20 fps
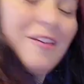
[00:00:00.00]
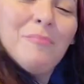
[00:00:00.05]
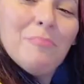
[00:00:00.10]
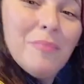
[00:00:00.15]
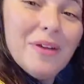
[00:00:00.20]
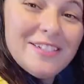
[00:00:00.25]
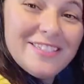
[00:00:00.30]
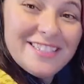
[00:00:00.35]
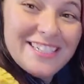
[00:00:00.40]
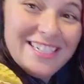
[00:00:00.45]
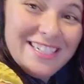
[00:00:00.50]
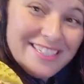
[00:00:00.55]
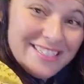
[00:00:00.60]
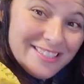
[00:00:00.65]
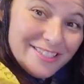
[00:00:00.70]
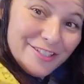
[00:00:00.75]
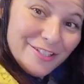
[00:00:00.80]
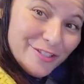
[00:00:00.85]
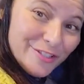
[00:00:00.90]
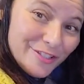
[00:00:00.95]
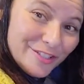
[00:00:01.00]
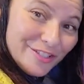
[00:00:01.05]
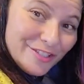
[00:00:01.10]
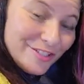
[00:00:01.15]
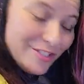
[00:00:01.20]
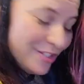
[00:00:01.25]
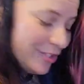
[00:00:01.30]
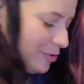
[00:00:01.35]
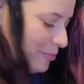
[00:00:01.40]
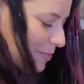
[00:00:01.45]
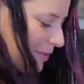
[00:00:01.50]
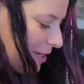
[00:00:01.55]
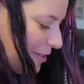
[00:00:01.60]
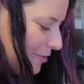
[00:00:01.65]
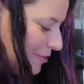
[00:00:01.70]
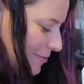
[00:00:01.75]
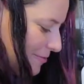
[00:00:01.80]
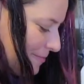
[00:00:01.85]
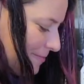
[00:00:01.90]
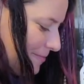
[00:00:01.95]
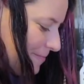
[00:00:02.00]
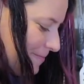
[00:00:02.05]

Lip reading: Much easier to scoop out